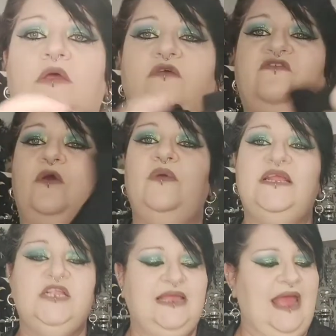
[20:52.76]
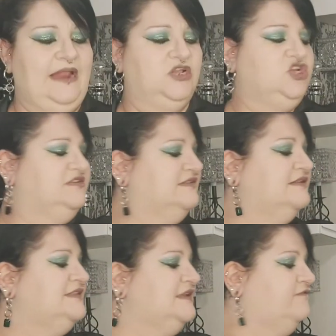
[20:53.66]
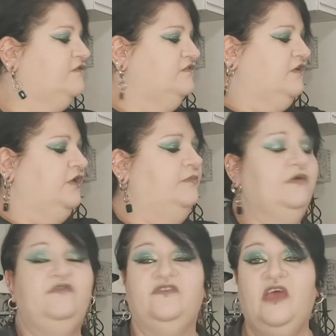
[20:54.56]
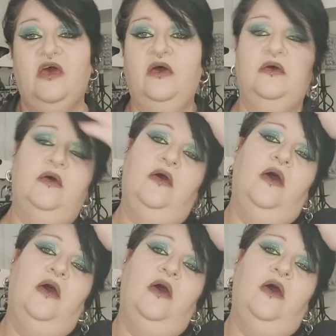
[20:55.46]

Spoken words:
So it, again, just a different type of skirt.